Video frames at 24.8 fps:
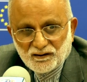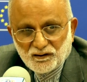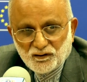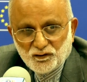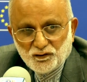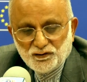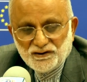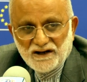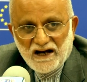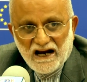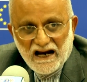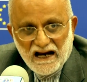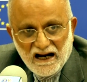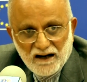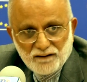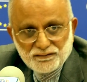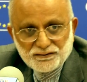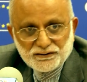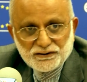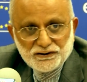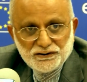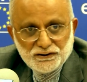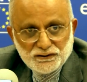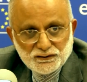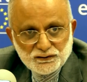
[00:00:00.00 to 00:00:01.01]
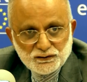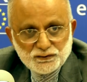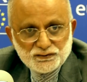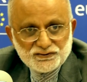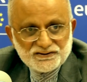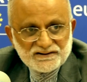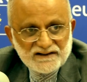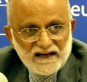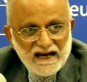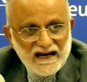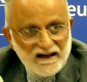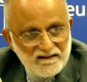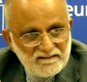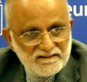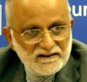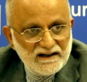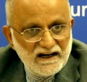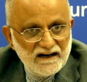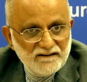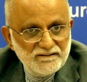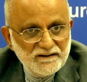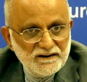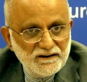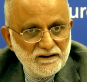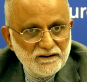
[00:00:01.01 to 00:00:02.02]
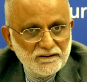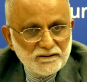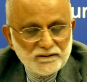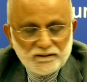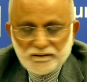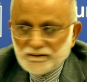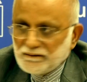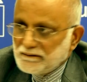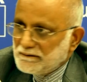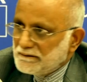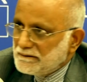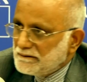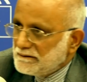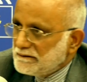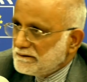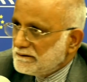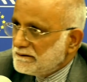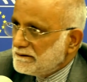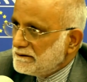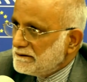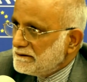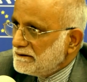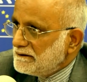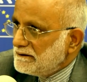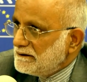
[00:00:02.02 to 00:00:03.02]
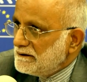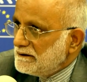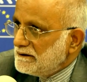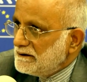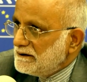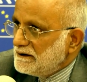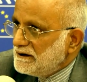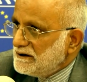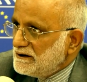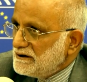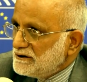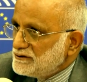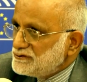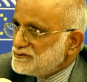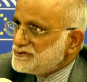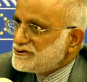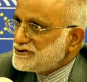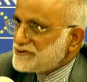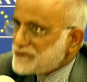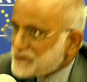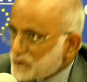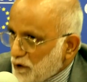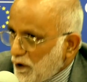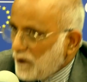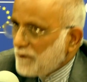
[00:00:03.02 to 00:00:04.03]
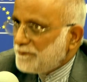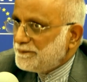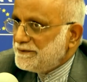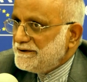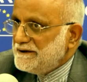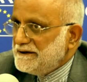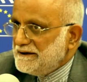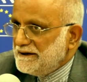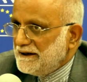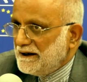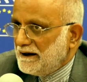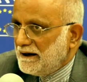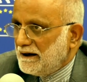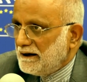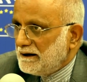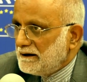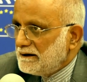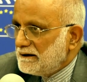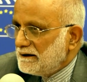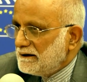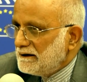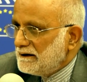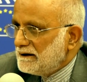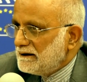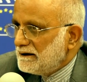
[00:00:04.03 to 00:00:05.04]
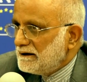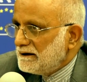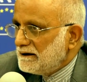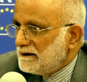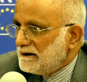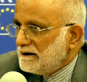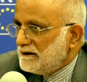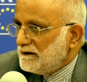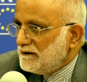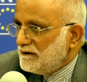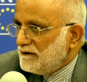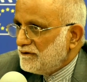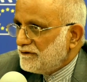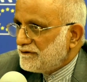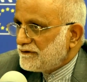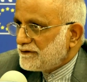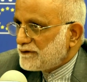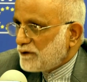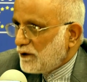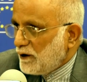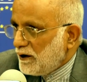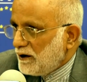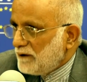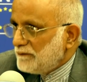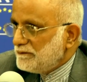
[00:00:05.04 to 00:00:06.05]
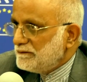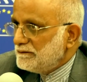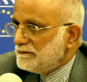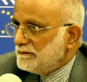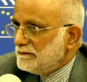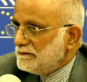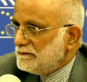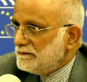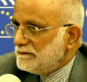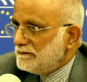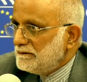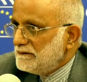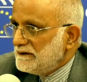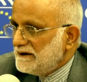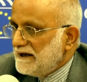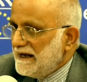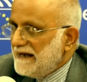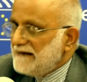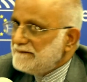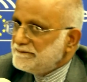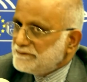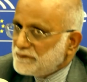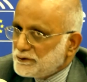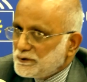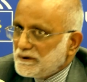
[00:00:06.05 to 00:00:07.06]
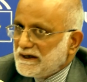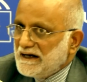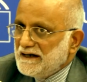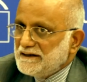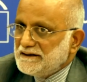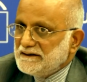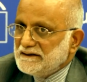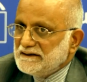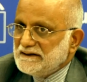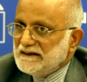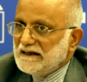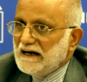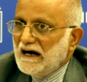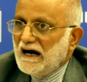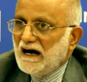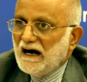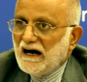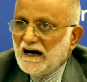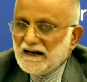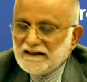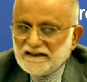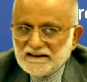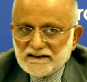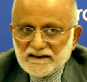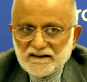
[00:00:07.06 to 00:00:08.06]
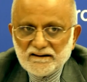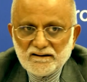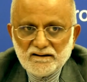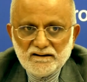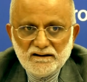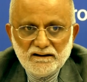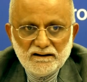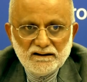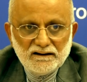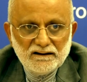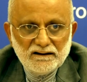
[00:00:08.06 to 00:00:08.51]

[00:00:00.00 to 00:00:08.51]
We have to use every avenue to stop India from abrogating the article